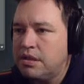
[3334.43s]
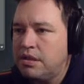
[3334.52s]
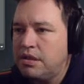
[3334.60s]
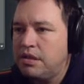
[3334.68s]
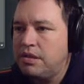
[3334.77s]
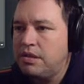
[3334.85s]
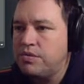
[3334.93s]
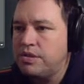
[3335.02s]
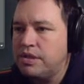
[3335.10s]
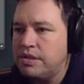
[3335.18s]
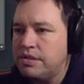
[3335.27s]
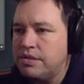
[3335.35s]

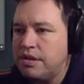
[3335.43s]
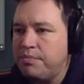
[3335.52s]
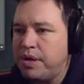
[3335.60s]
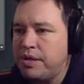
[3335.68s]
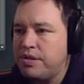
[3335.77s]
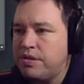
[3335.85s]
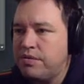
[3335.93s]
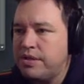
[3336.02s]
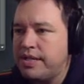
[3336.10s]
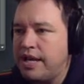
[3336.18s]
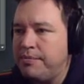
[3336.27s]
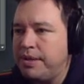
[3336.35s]
Ubuntu or
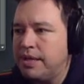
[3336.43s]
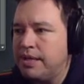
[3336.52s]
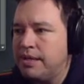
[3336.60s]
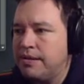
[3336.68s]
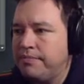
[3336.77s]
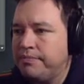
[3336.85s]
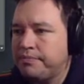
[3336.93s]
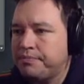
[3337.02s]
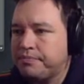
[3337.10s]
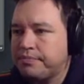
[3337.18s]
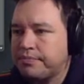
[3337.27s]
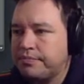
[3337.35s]
Debian,
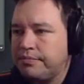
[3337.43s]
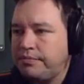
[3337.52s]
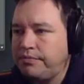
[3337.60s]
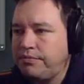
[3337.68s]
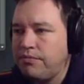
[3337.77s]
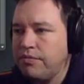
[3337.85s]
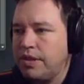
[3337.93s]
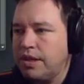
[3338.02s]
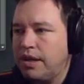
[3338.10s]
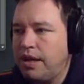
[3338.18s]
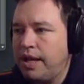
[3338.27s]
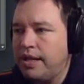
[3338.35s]

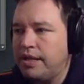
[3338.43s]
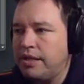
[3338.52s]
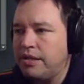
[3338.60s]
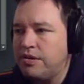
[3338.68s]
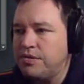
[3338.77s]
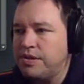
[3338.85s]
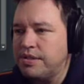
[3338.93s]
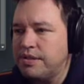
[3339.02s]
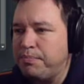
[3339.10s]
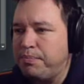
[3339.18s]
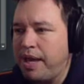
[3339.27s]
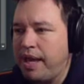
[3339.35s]
and it uses a
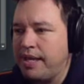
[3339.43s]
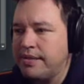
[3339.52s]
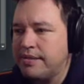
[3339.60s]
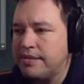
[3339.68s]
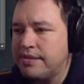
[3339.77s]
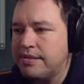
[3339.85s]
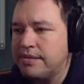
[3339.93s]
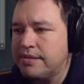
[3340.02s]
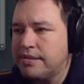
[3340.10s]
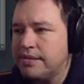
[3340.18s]
base